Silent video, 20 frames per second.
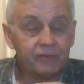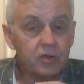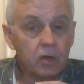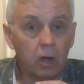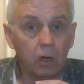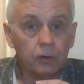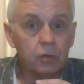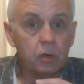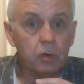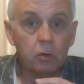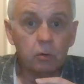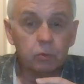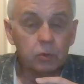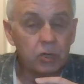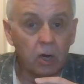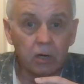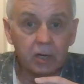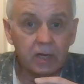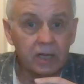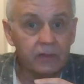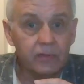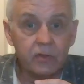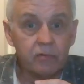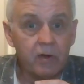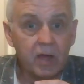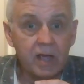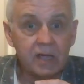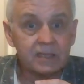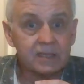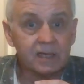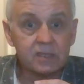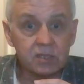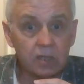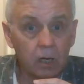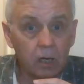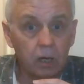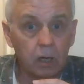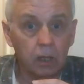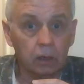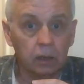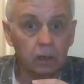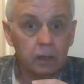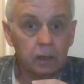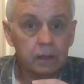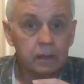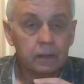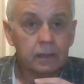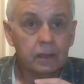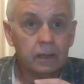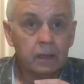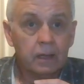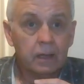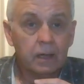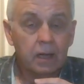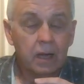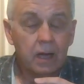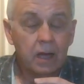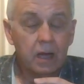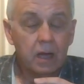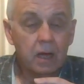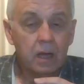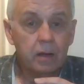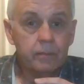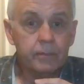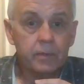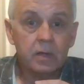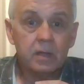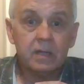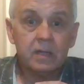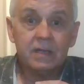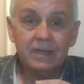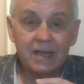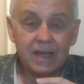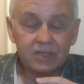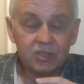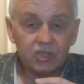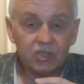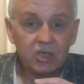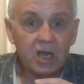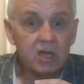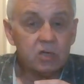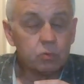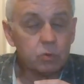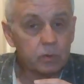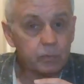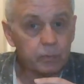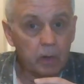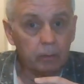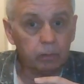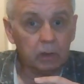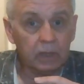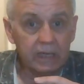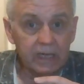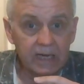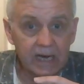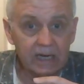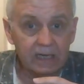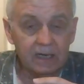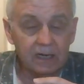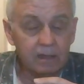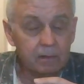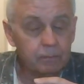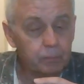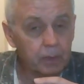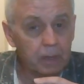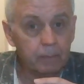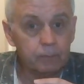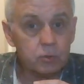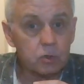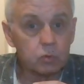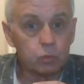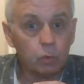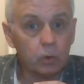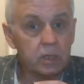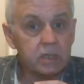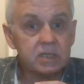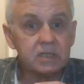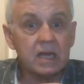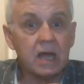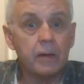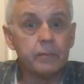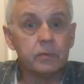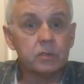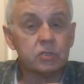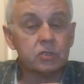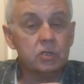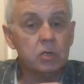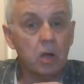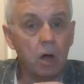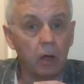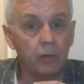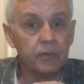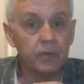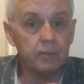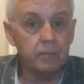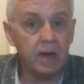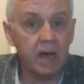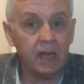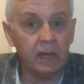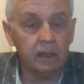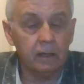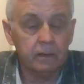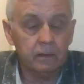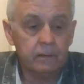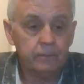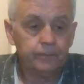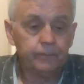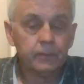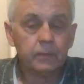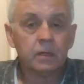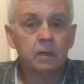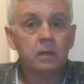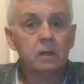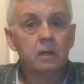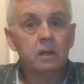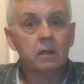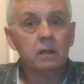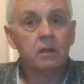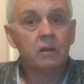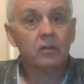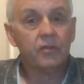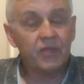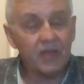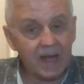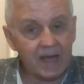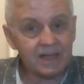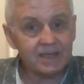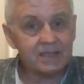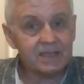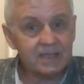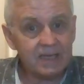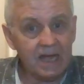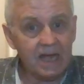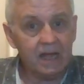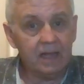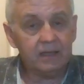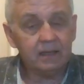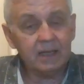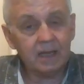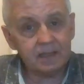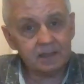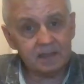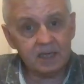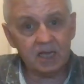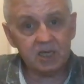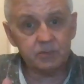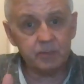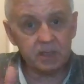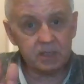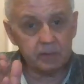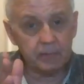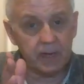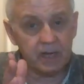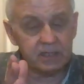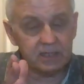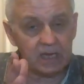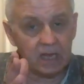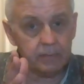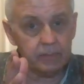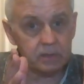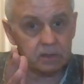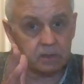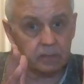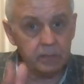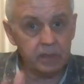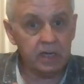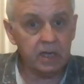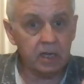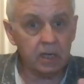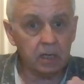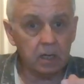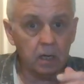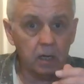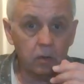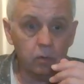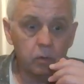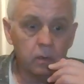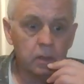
got no dog in the race at all. Yes, change was probably needed, but I'm just worried Starmer's not the man. That said, that takes me to my statement a minute ago.